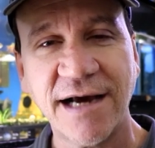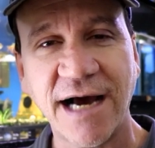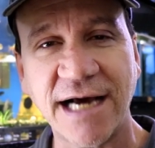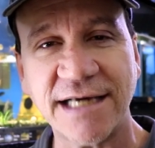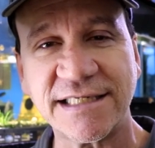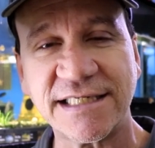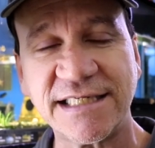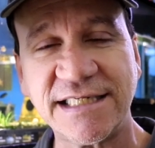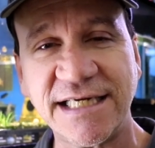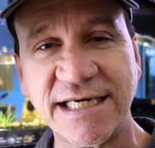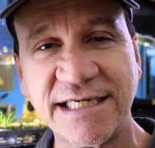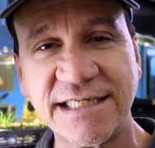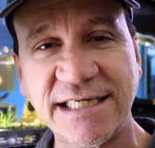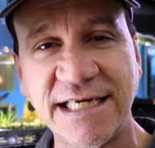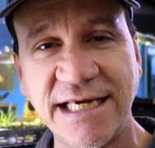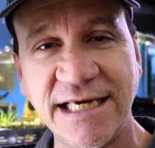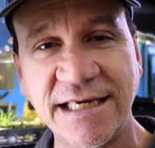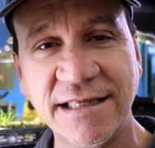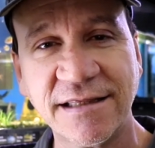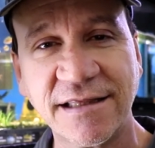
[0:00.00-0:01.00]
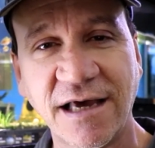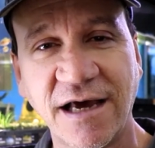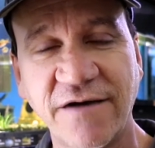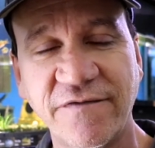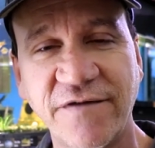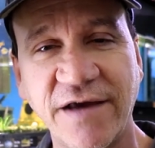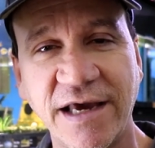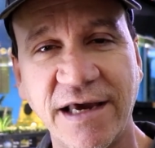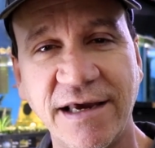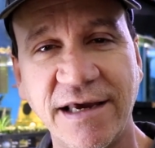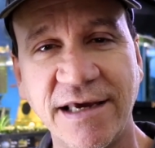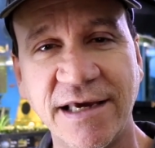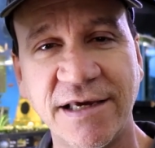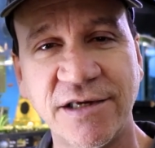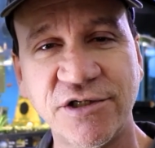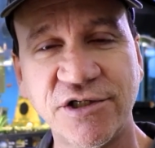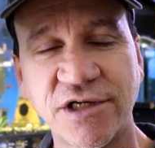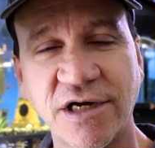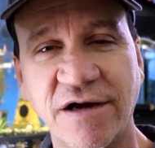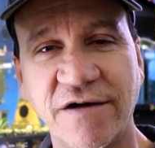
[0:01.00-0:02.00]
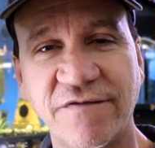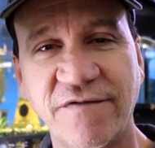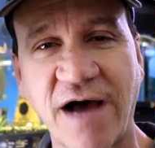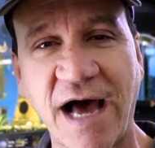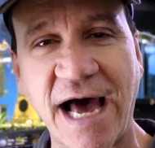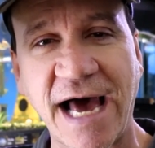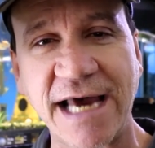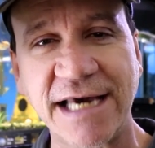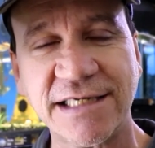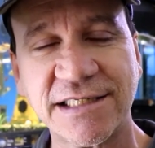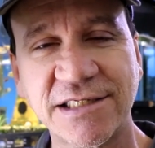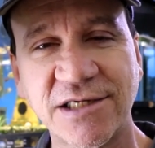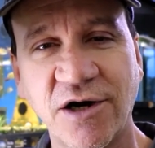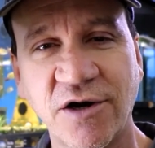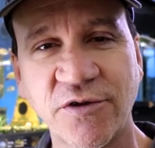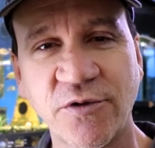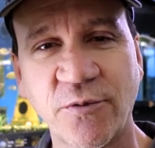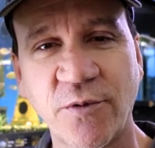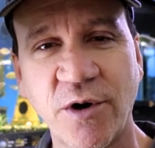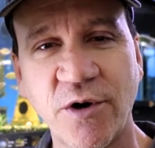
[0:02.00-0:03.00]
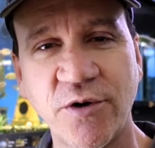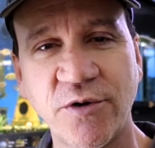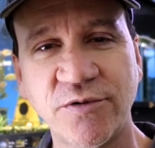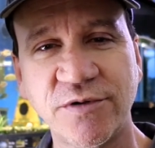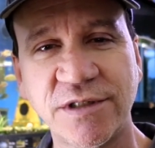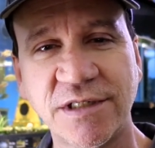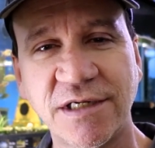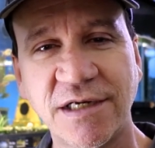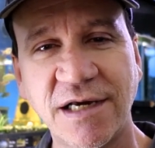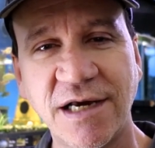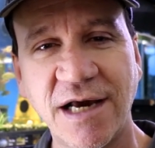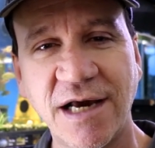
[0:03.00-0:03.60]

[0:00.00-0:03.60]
1/16 of an inch of ice on the roads.